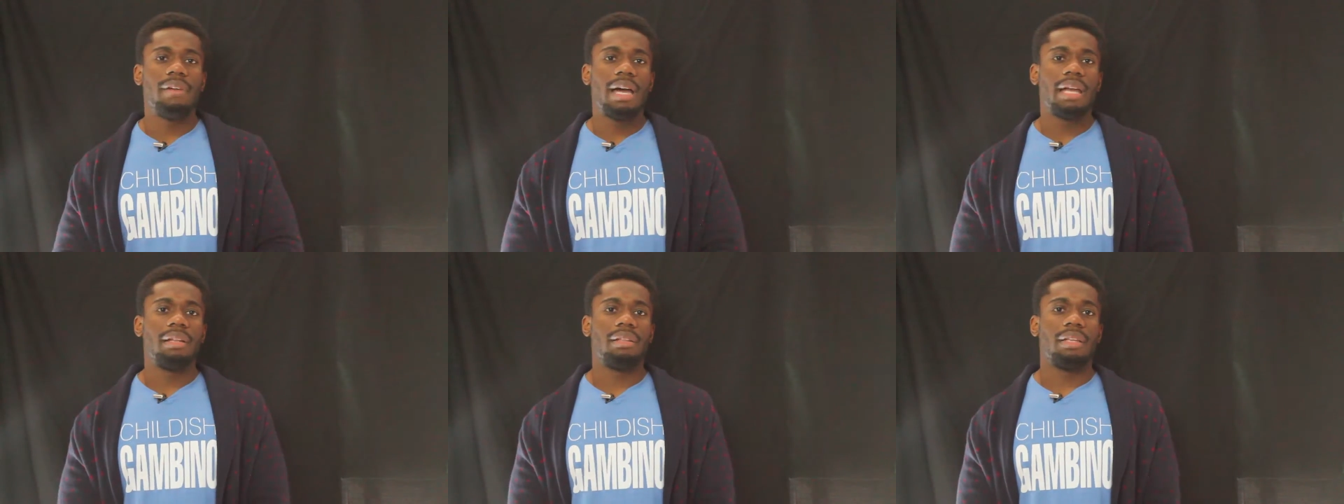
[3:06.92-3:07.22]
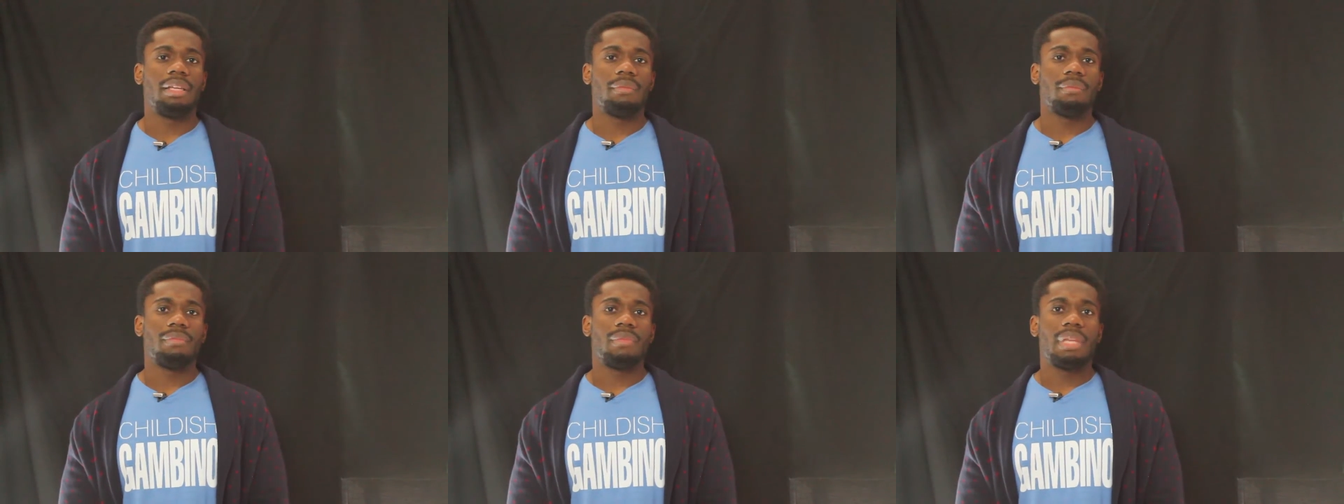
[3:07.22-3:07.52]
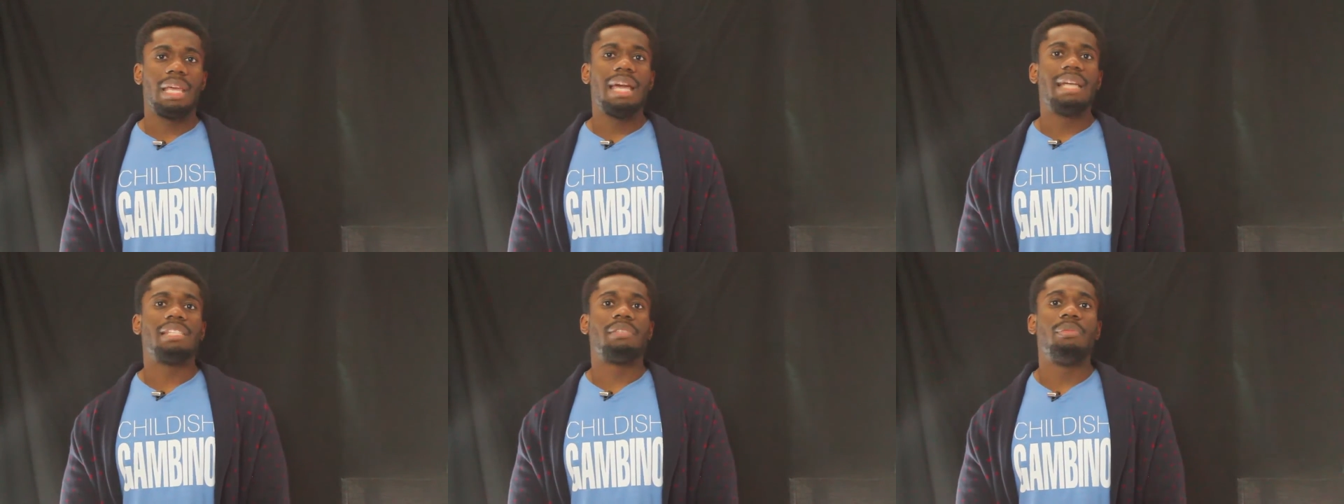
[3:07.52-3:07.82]
finally,
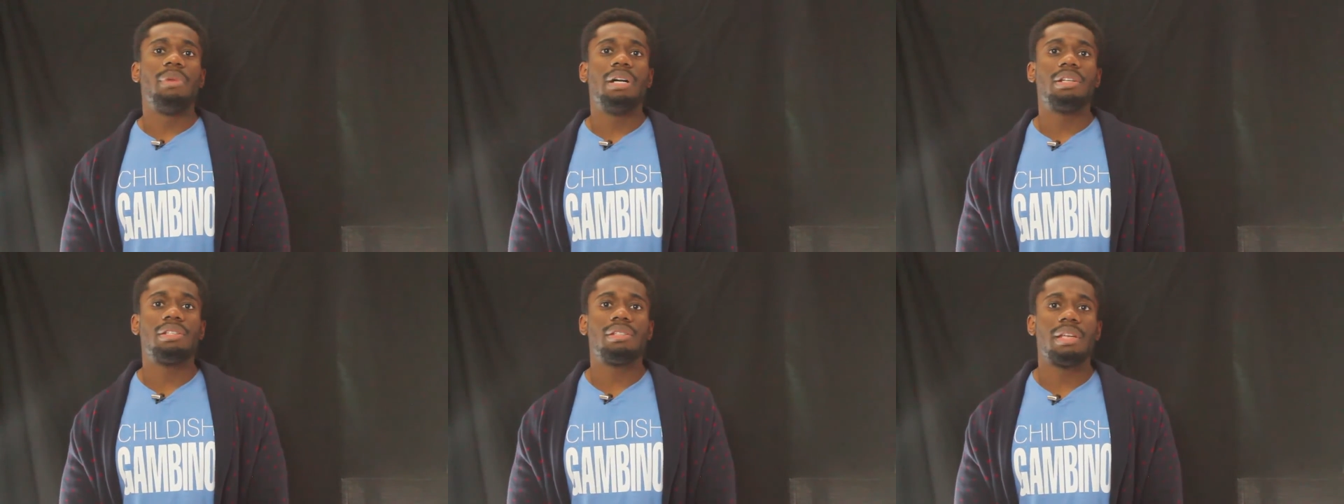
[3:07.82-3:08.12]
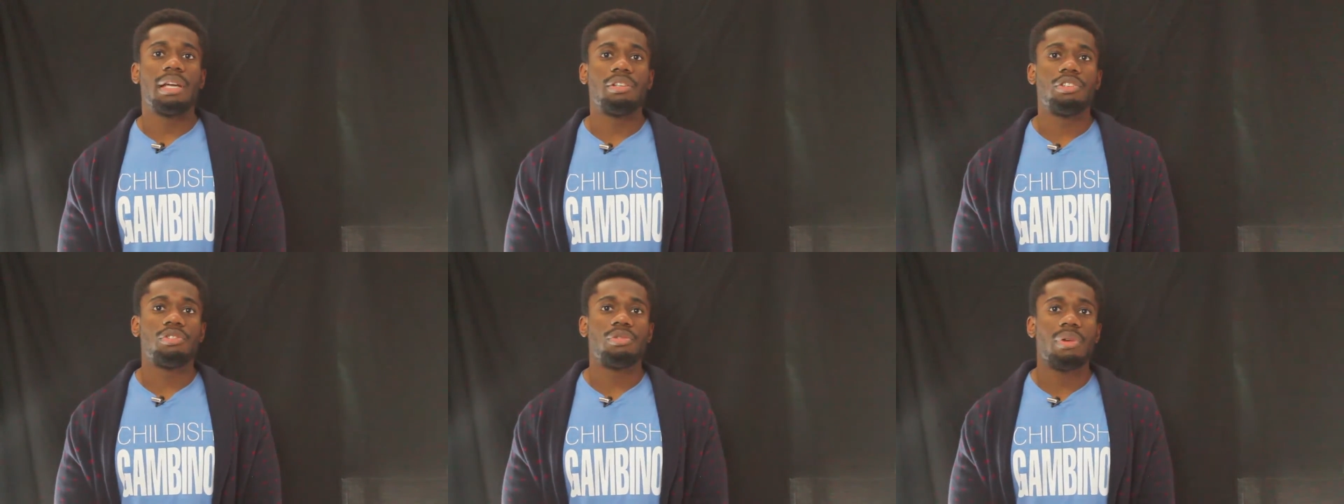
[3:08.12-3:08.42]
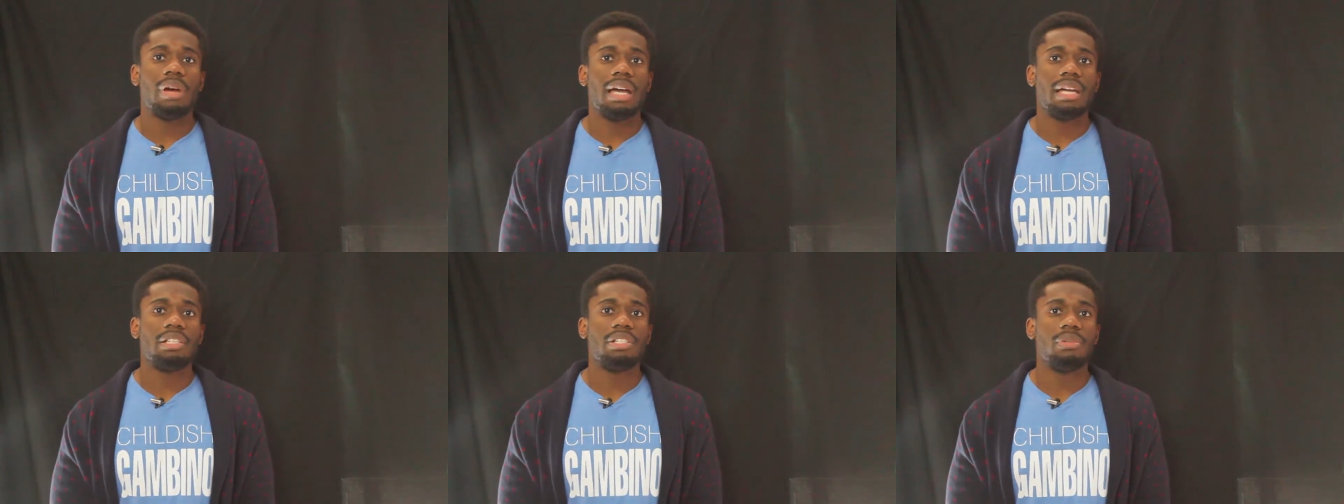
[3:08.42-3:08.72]
as much as I
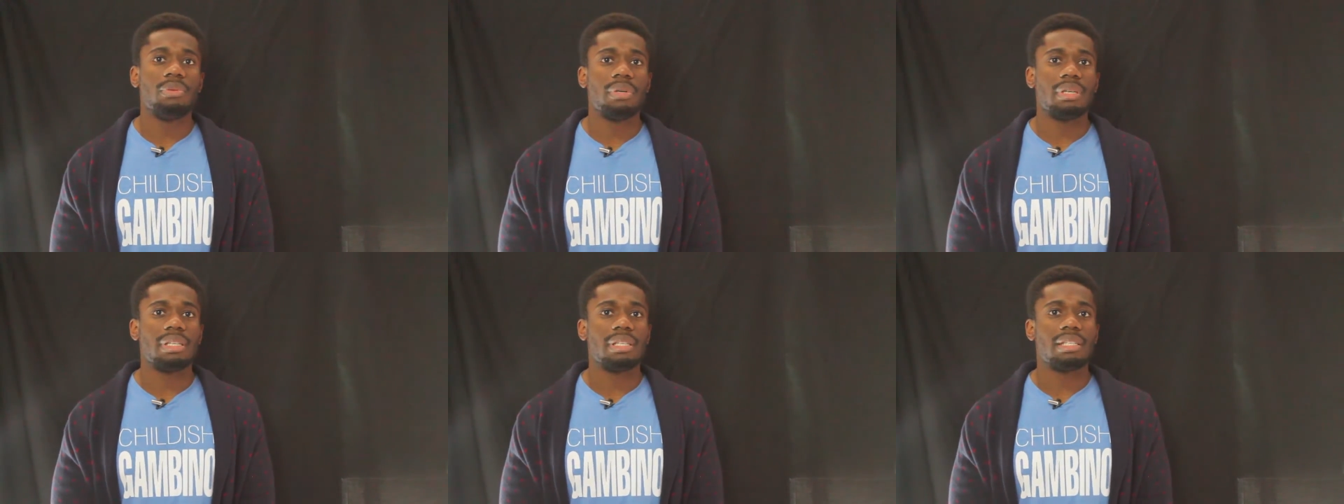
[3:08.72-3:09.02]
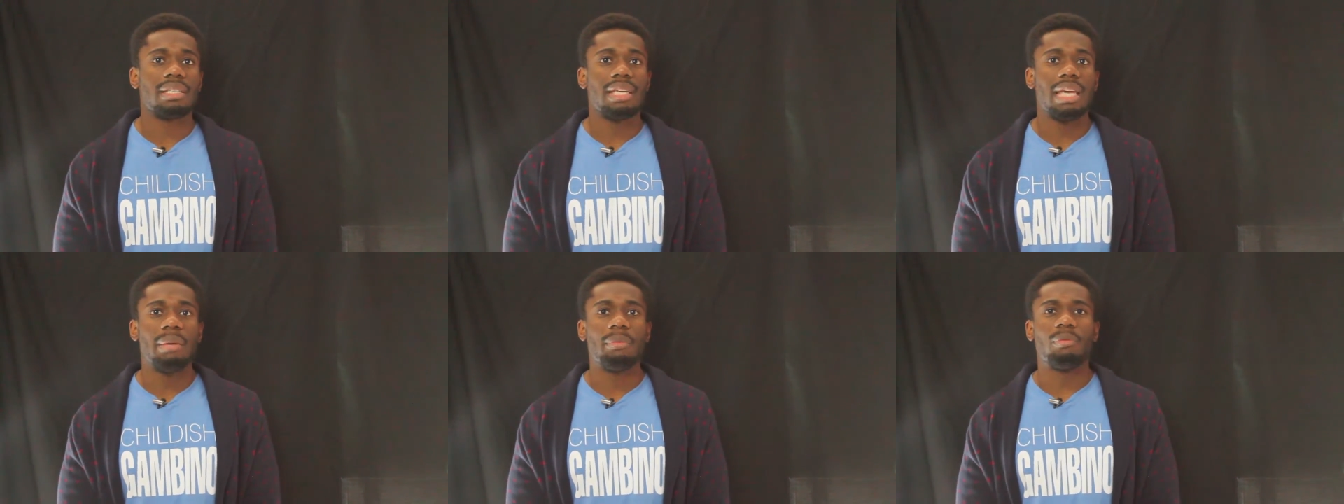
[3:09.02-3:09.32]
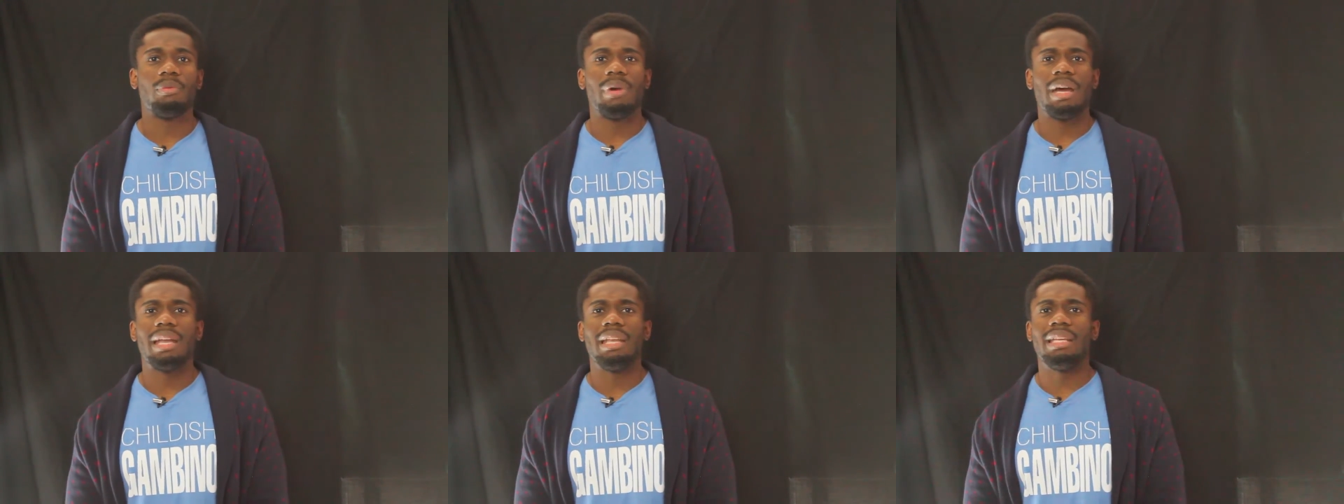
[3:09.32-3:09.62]
tried to
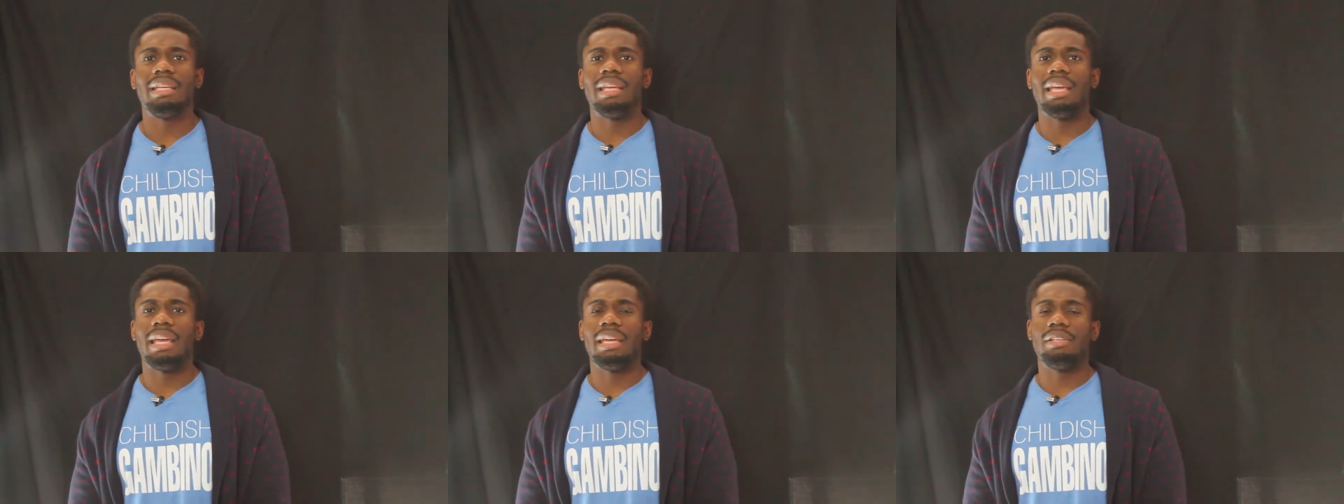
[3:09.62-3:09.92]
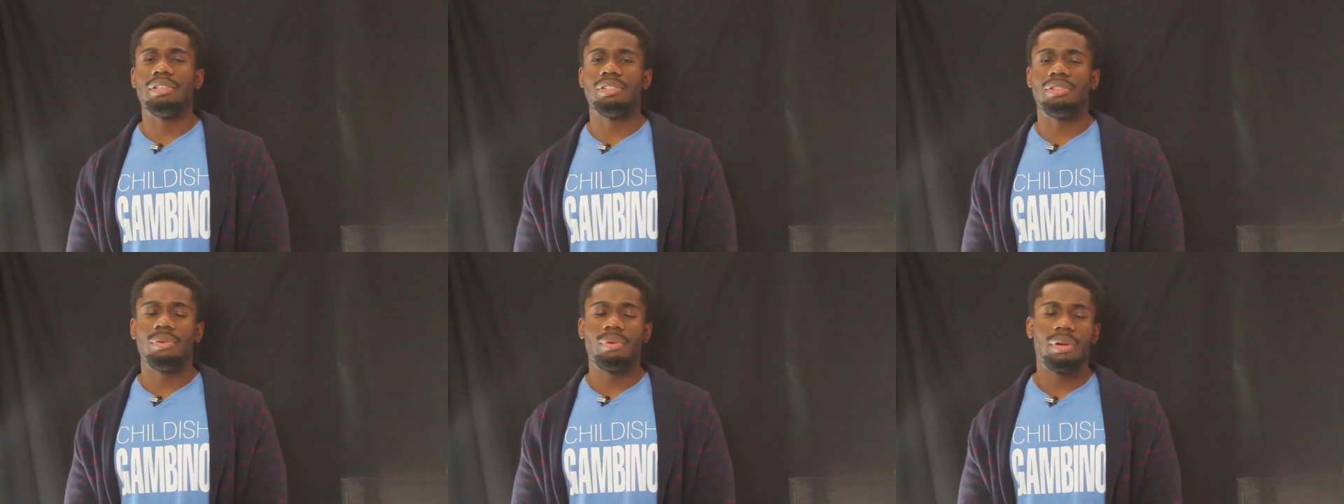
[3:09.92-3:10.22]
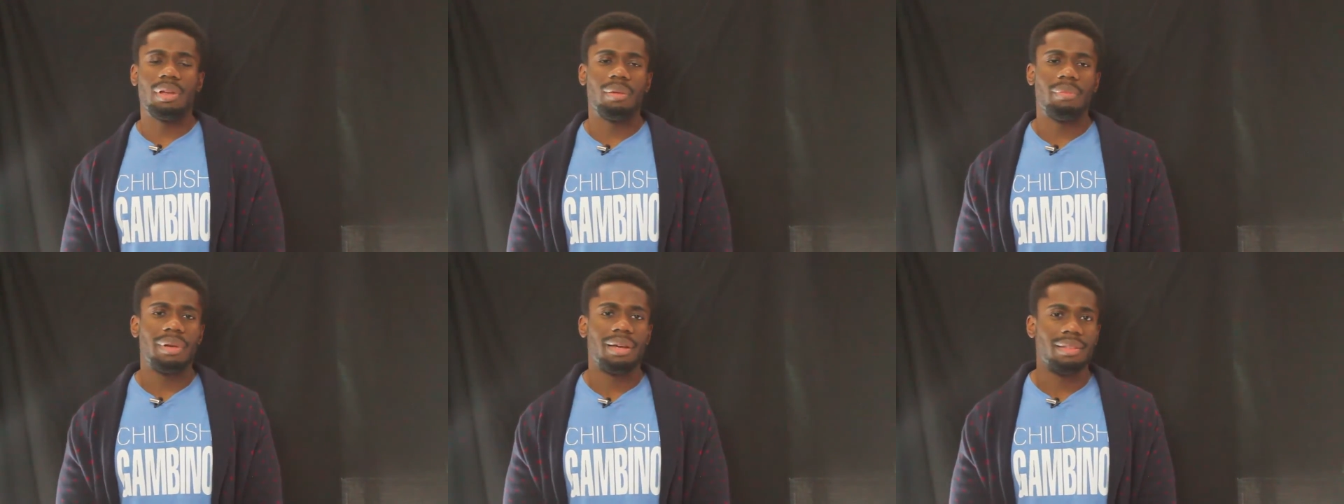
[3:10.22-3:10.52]
escape writing a
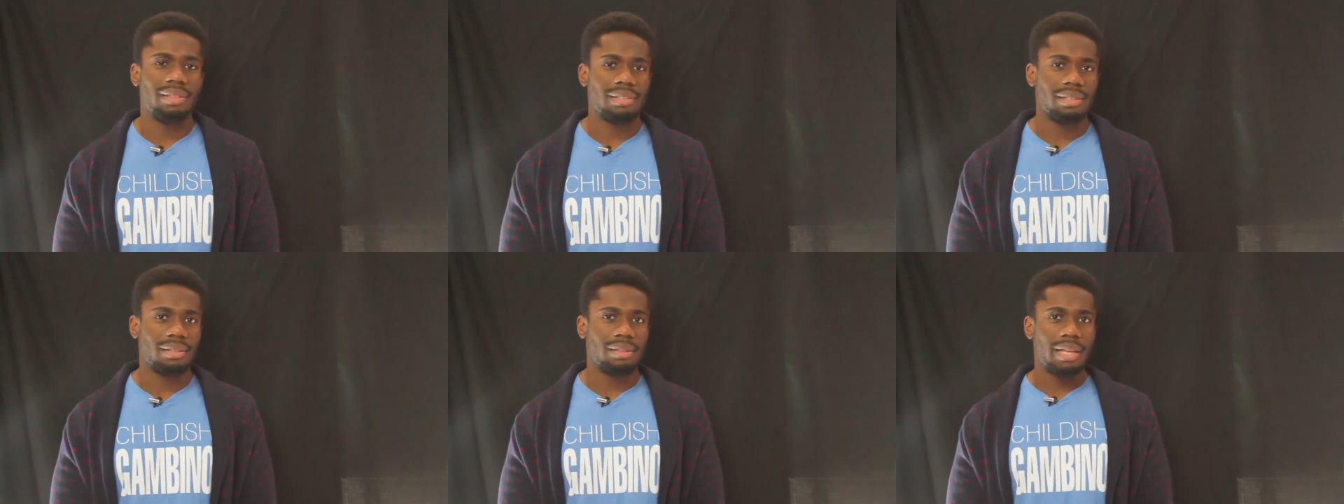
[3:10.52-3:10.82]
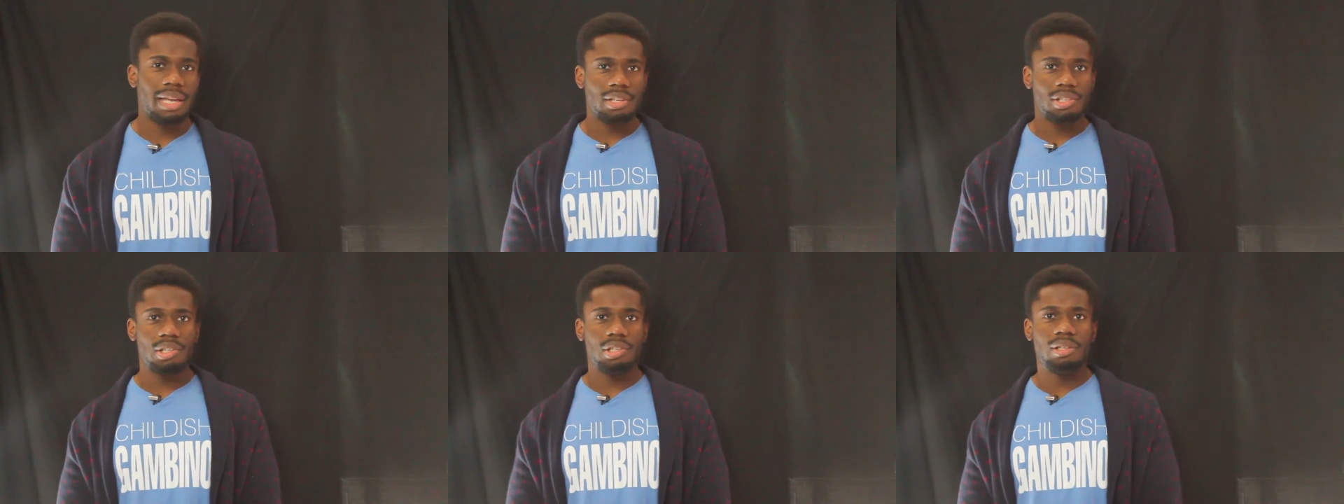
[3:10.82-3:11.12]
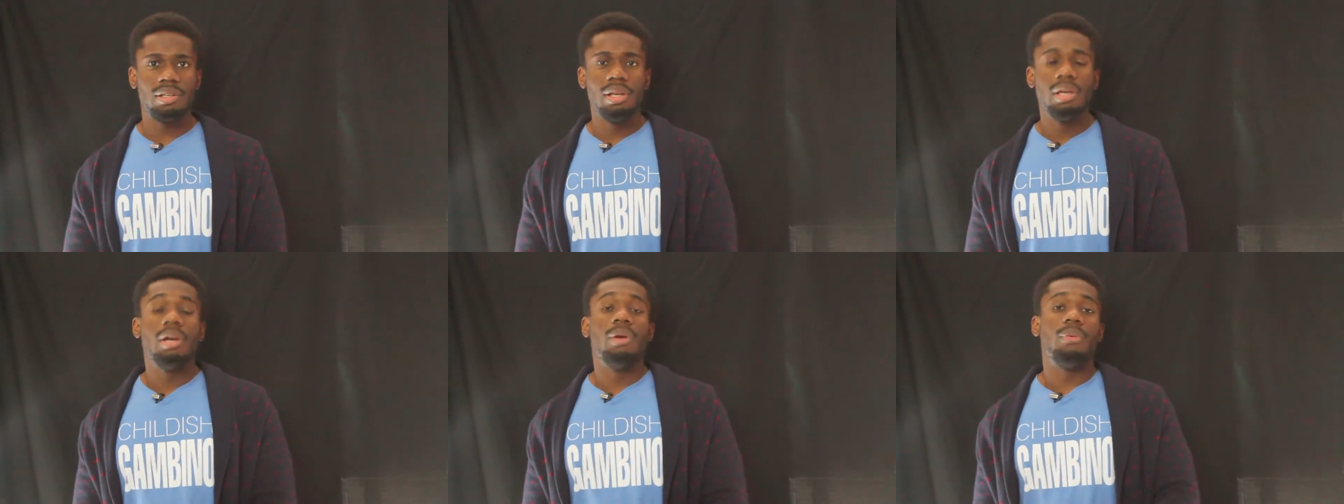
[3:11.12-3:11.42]
story about this
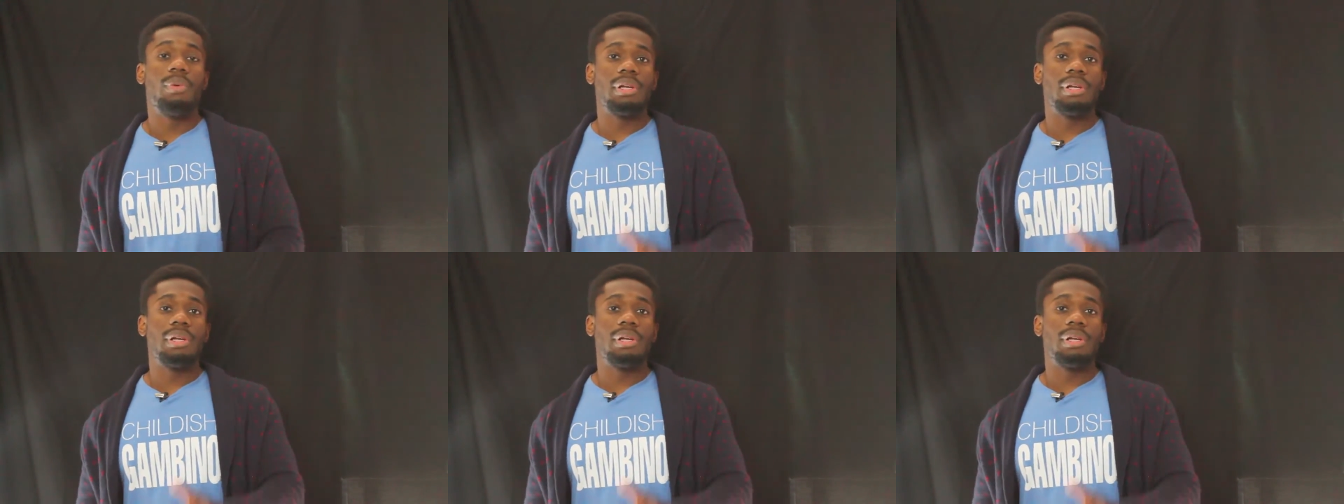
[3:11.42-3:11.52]
election,